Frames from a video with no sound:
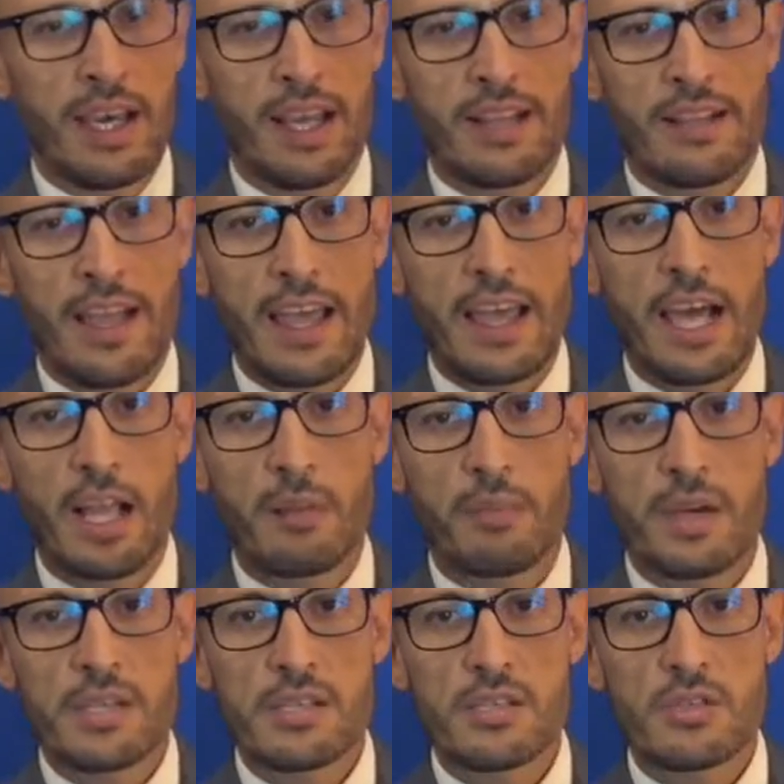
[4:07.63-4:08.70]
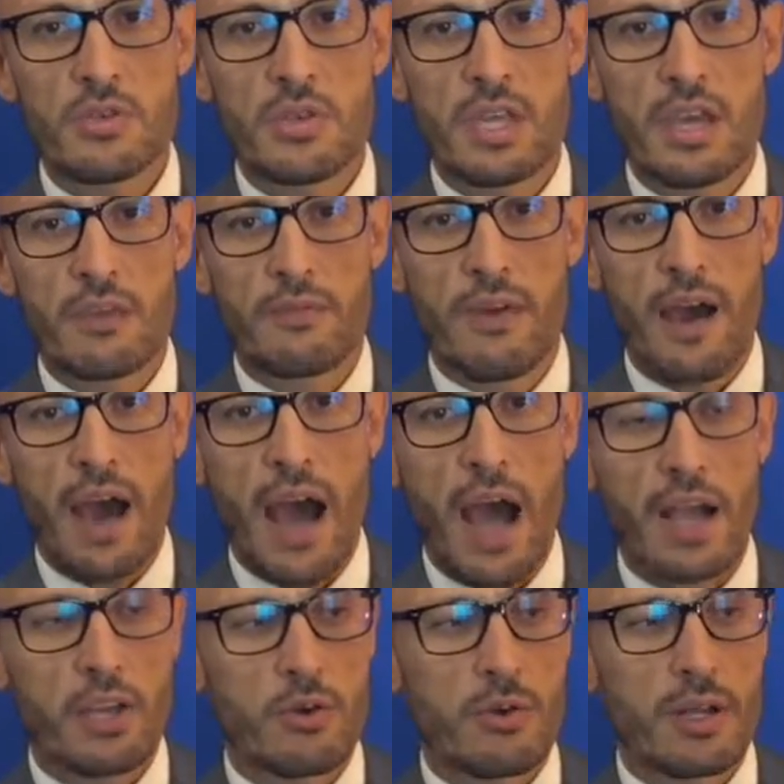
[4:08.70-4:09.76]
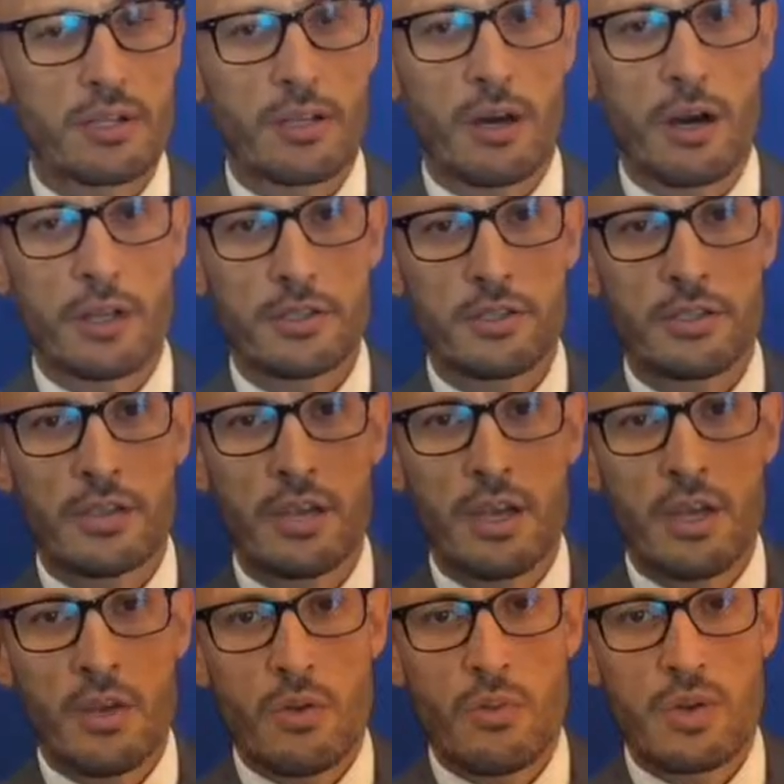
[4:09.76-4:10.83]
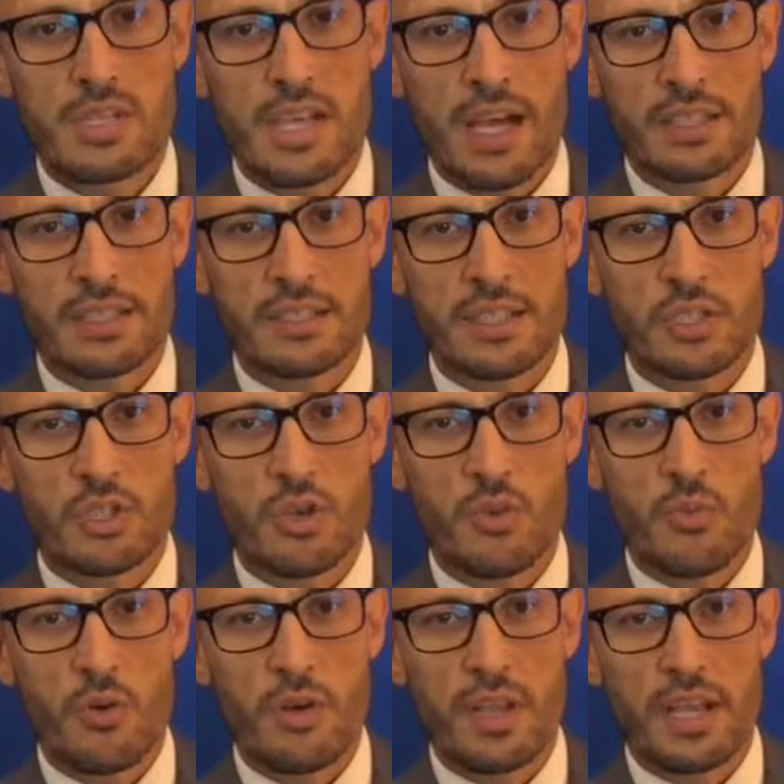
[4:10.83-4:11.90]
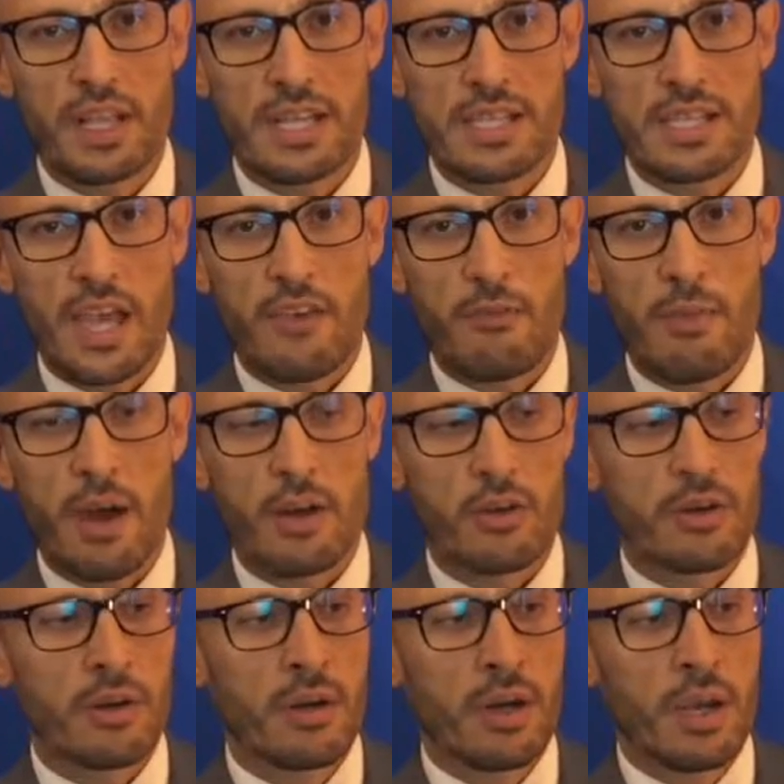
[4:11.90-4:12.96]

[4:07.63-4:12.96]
and they help us to give accurate cuts, resecting the tumor in a safe manner.